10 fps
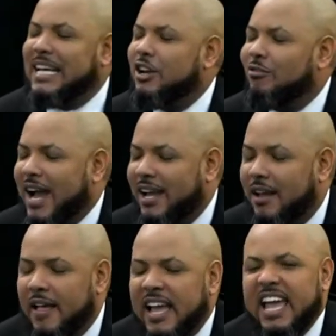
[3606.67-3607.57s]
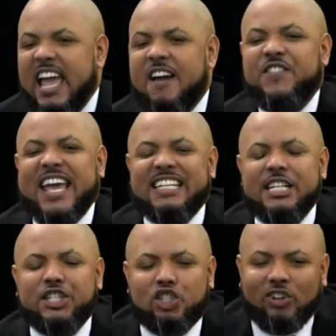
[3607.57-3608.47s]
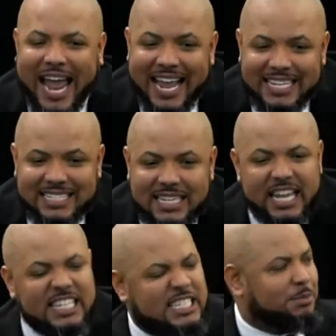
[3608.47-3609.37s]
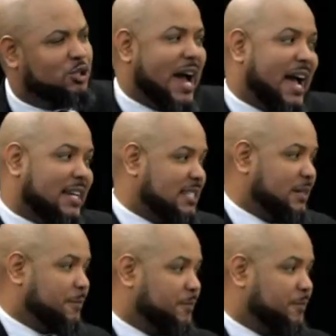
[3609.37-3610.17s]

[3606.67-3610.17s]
tell you to write. If it distracts, it subtracts.